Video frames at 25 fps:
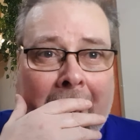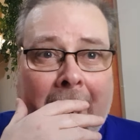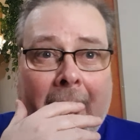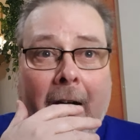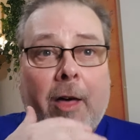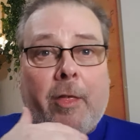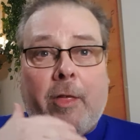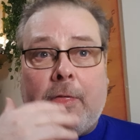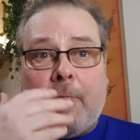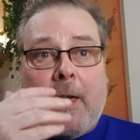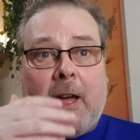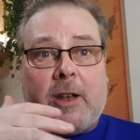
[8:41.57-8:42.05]

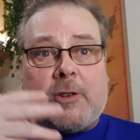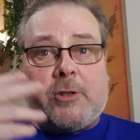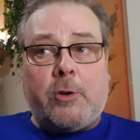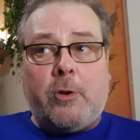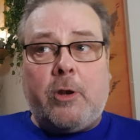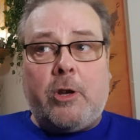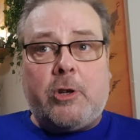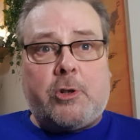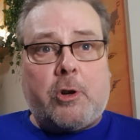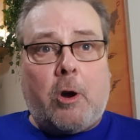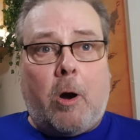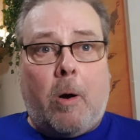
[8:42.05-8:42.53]
Other than that, do
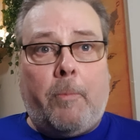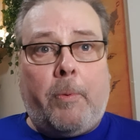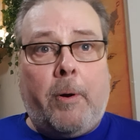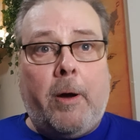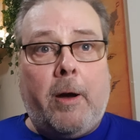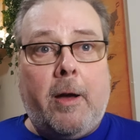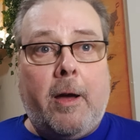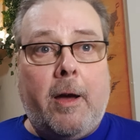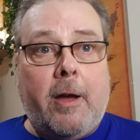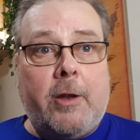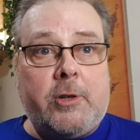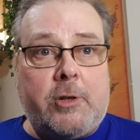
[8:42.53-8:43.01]
your job.
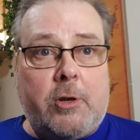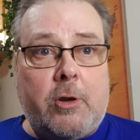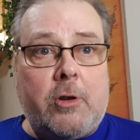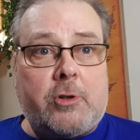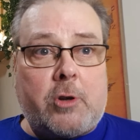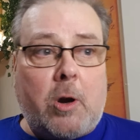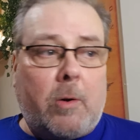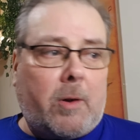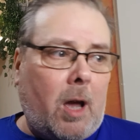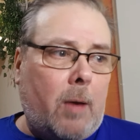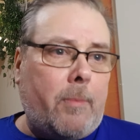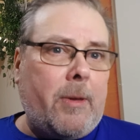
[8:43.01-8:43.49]
Do your
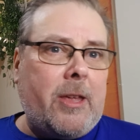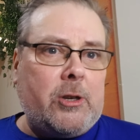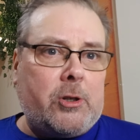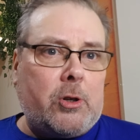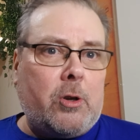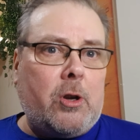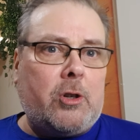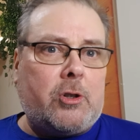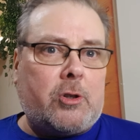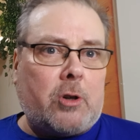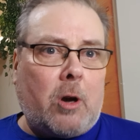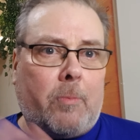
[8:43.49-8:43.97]
job, come in, do
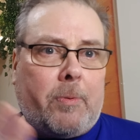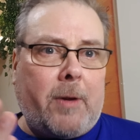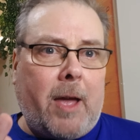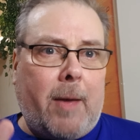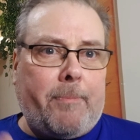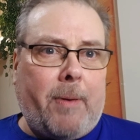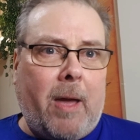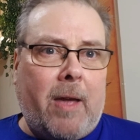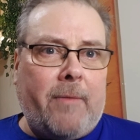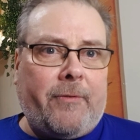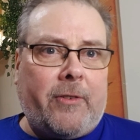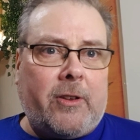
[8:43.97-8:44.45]
your job, get
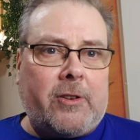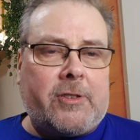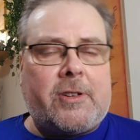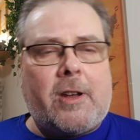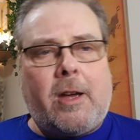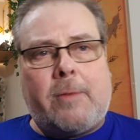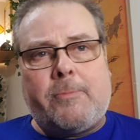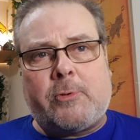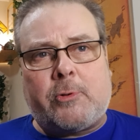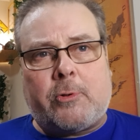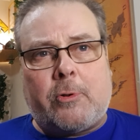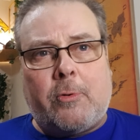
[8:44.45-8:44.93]
paid for your
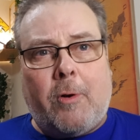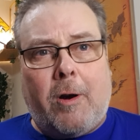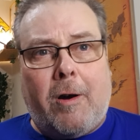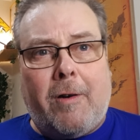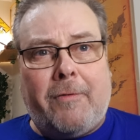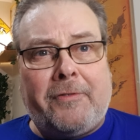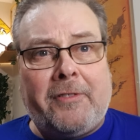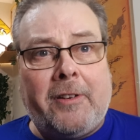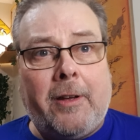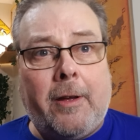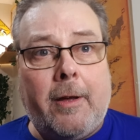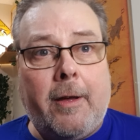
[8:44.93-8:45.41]
time, screw
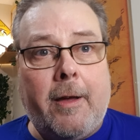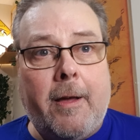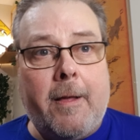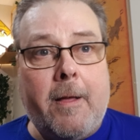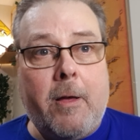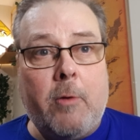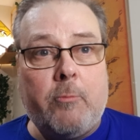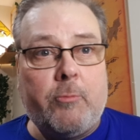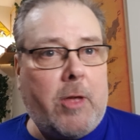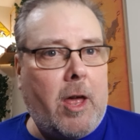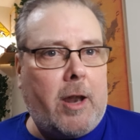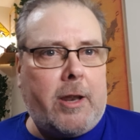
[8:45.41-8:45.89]
off.
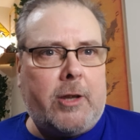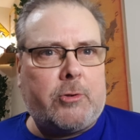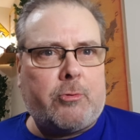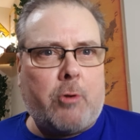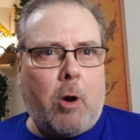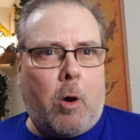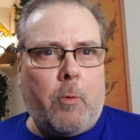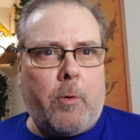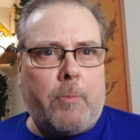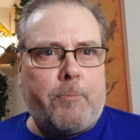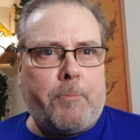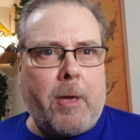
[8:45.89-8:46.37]
That is
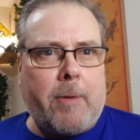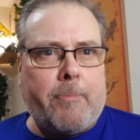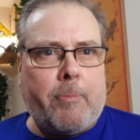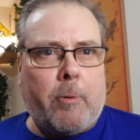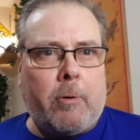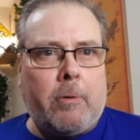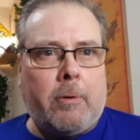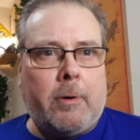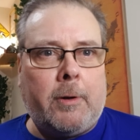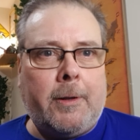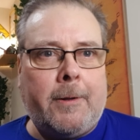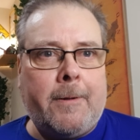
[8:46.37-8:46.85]
wrong with
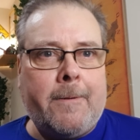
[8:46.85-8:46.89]
people.